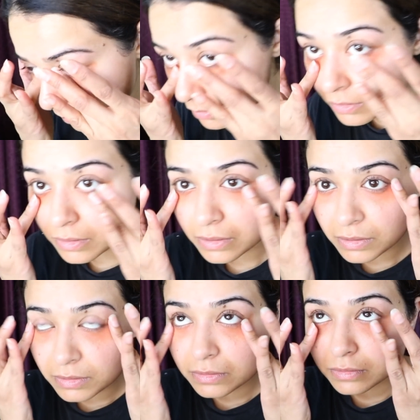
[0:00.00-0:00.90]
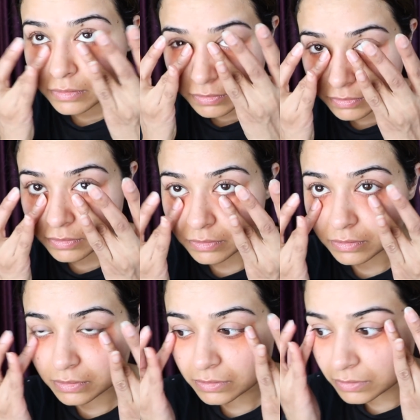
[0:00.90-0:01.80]
to blend the color corrector
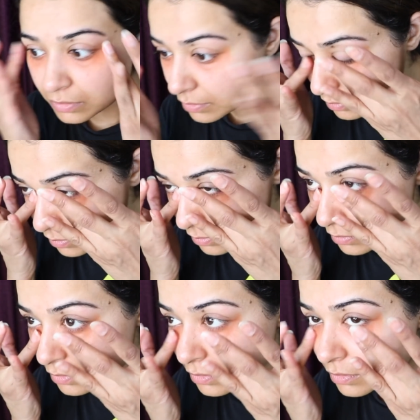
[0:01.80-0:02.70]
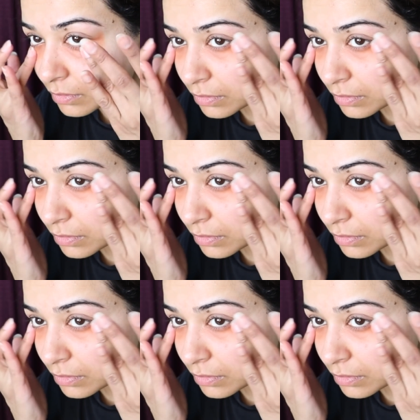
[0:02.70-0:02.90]
properly into my skin.